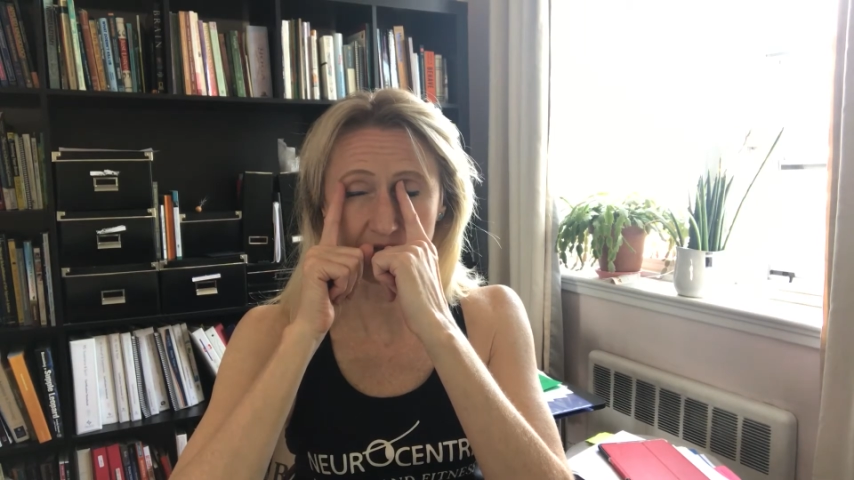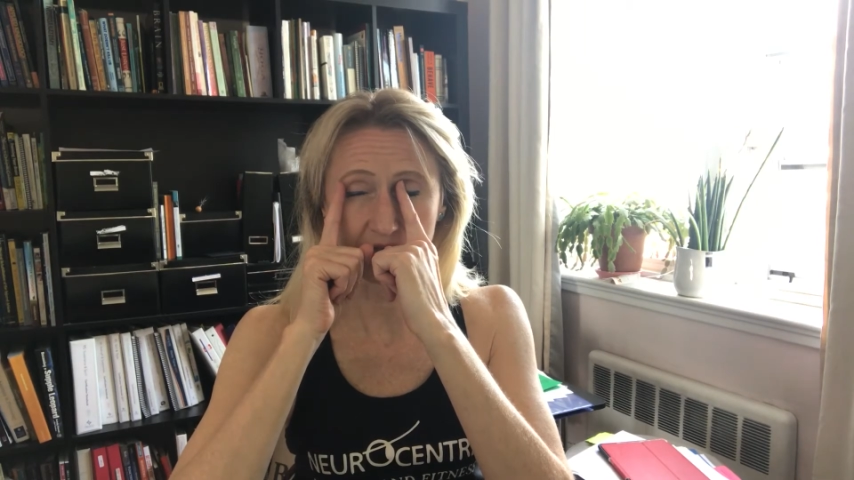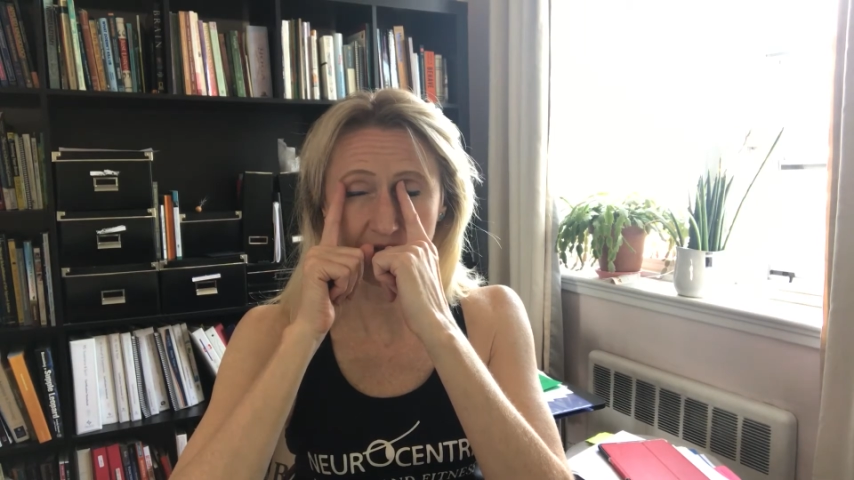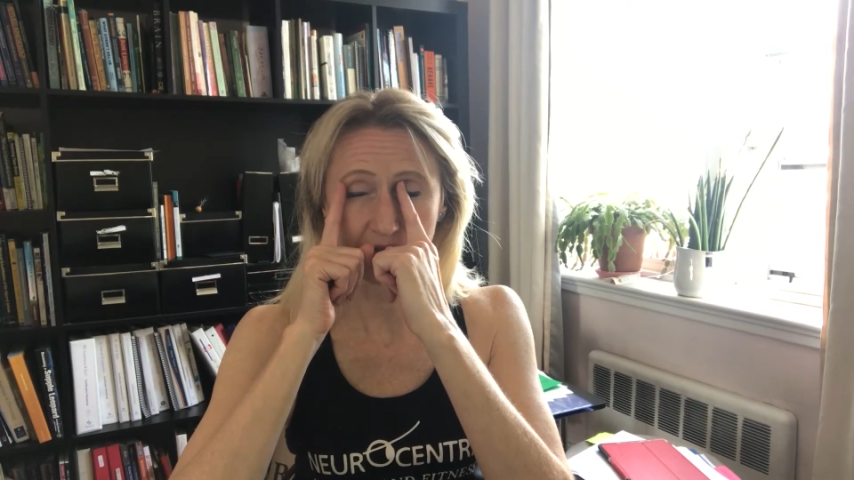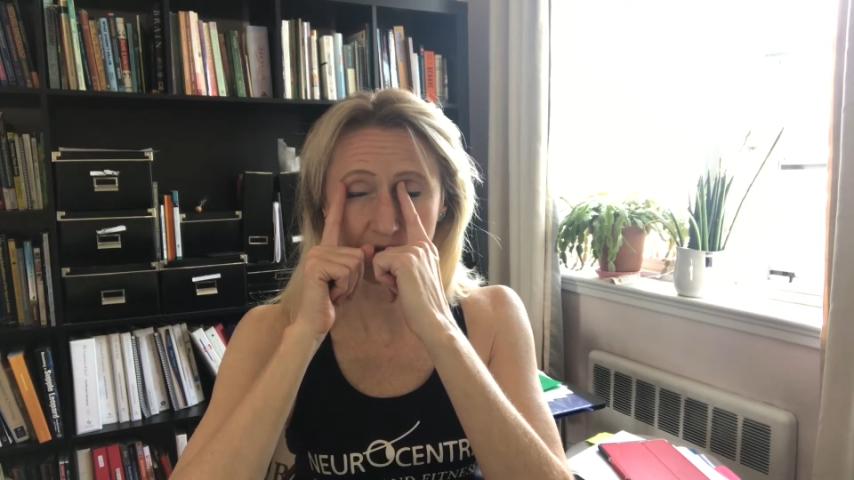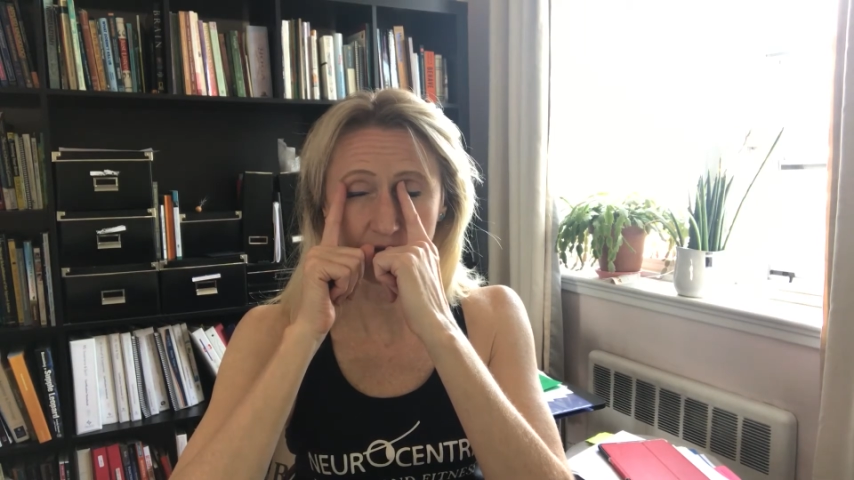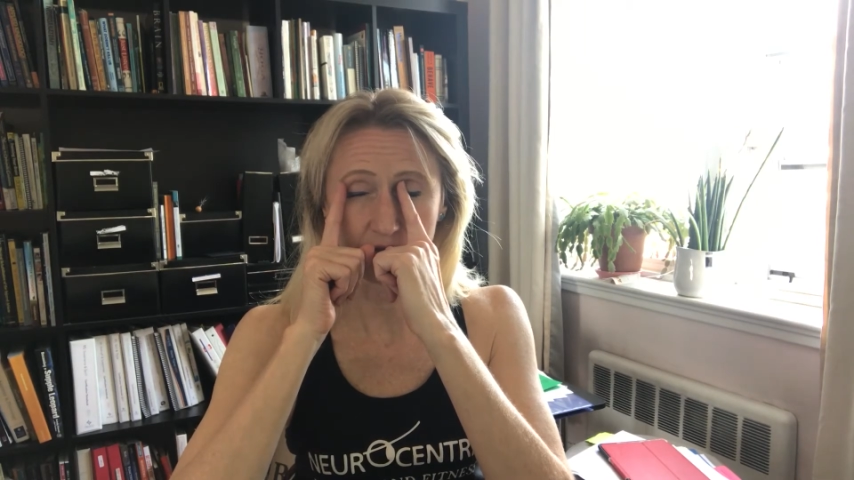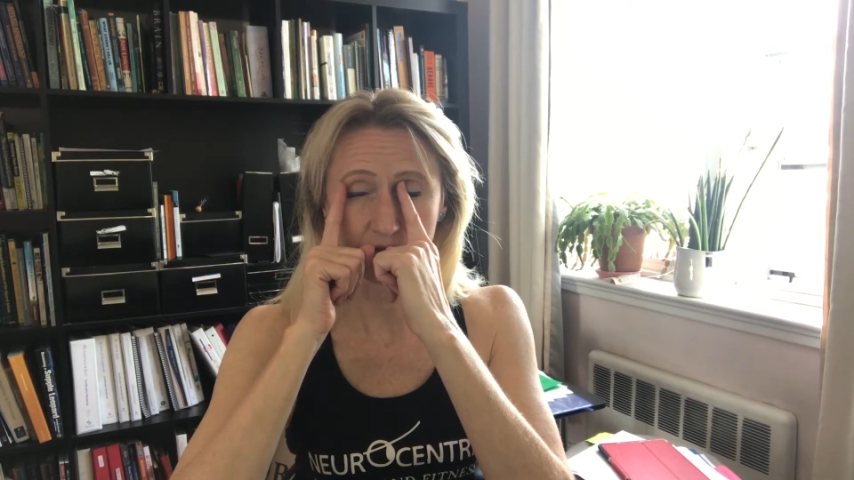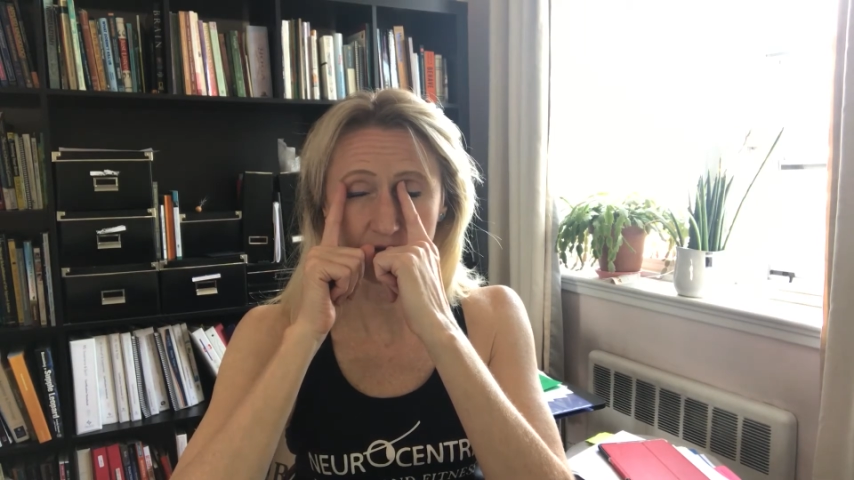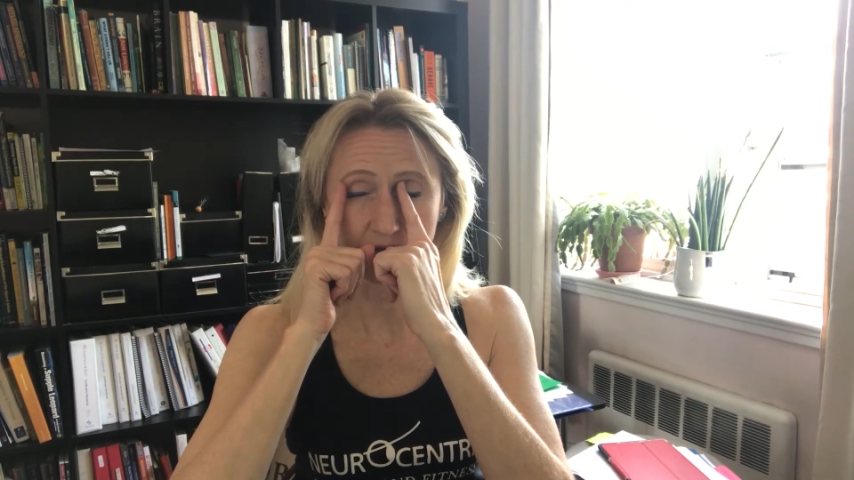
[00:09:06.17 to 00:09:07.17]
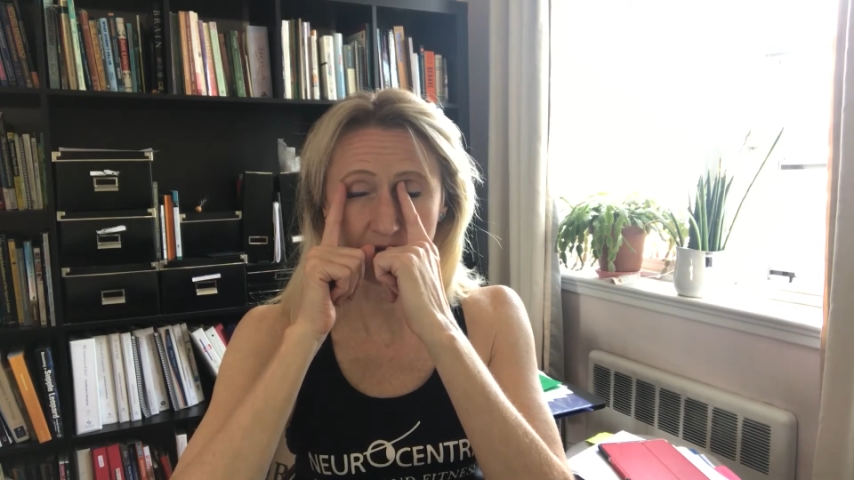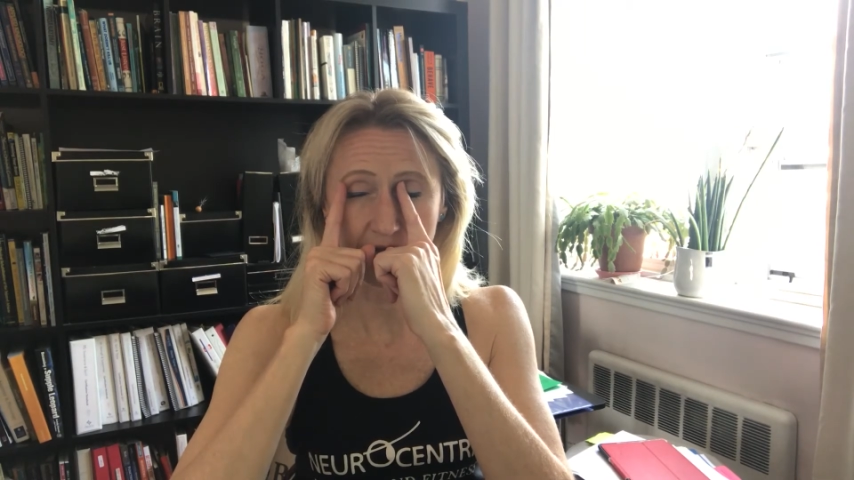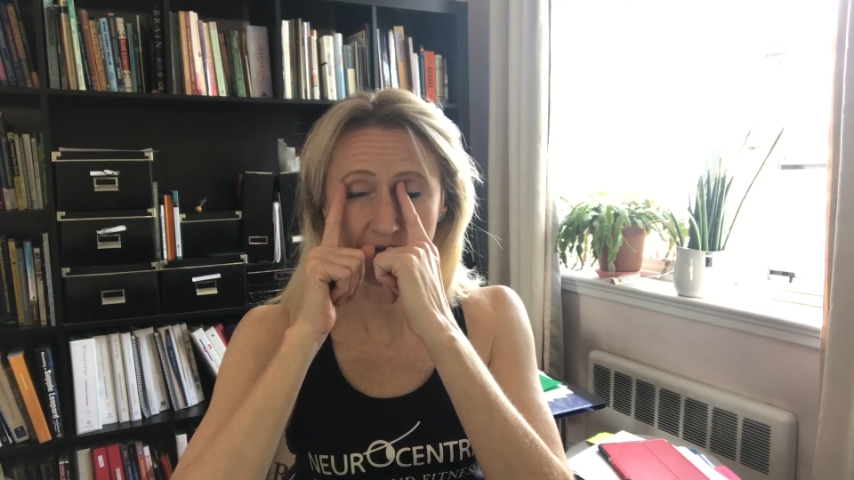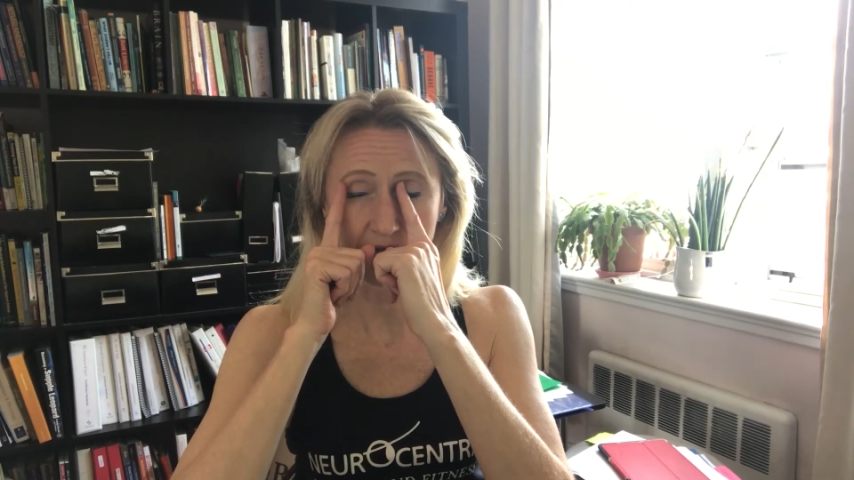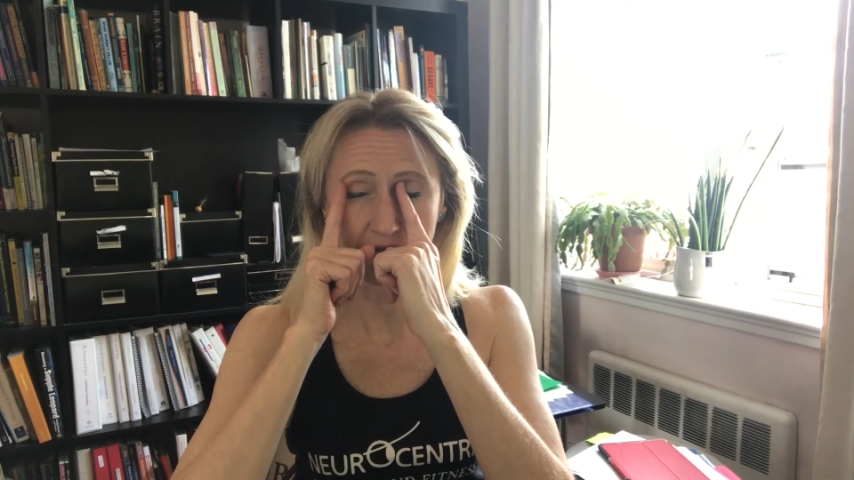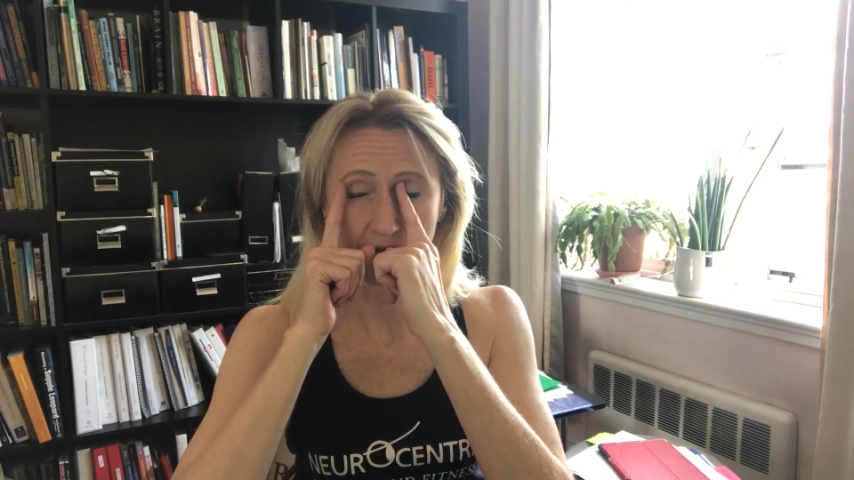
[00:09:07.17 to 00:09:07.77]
side, look to the right.